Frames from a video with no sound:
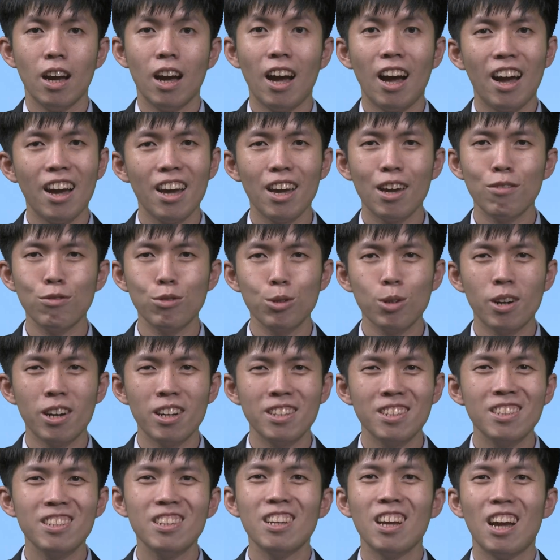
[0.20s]
Hi
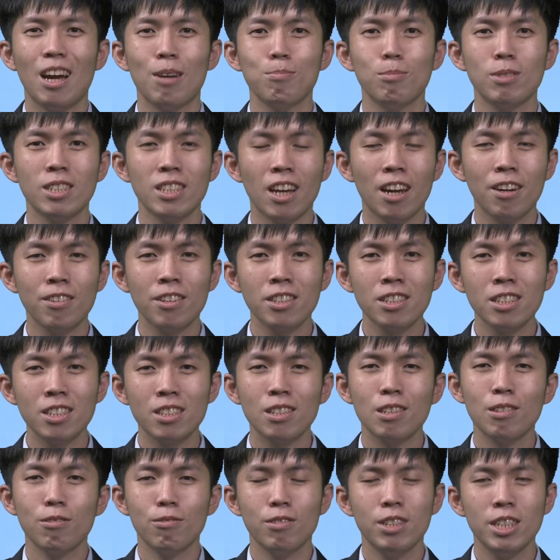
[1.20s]
everyone, I'm
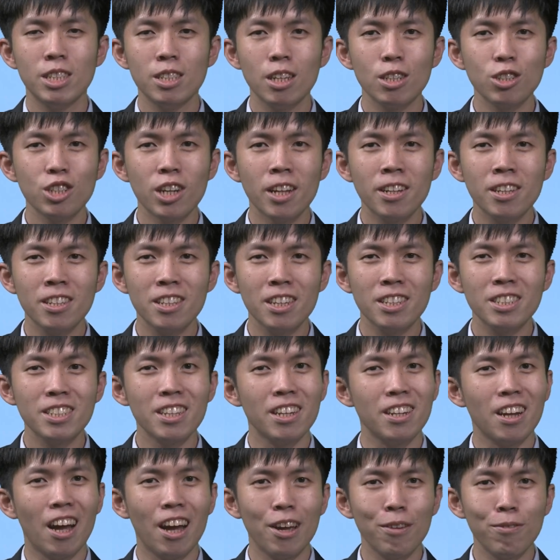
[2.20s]
Cyrus, Research Analyst
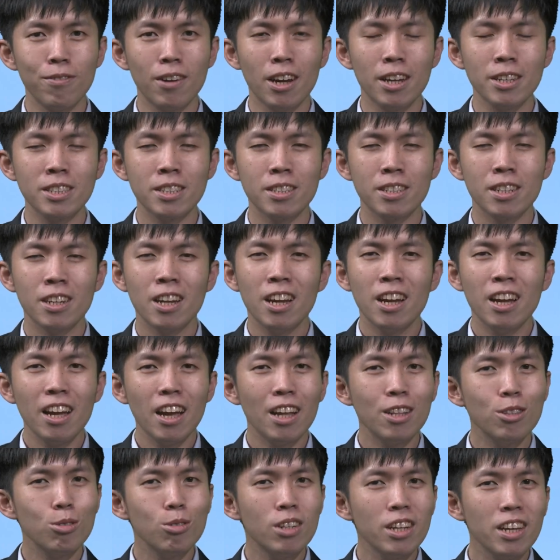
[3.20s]
at iFAST,
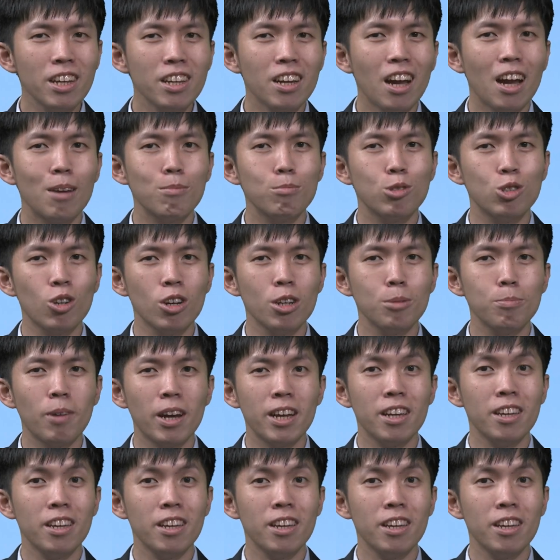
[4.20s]
and today I'm joined by